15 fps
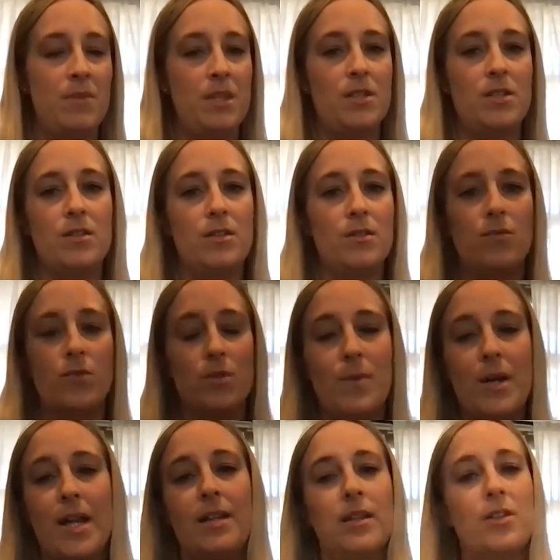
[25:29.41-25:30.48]
this, the, the
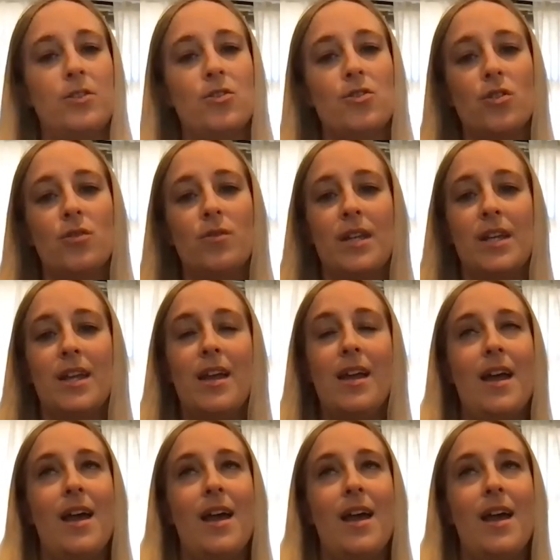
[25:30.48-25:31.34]
rain, like there's only,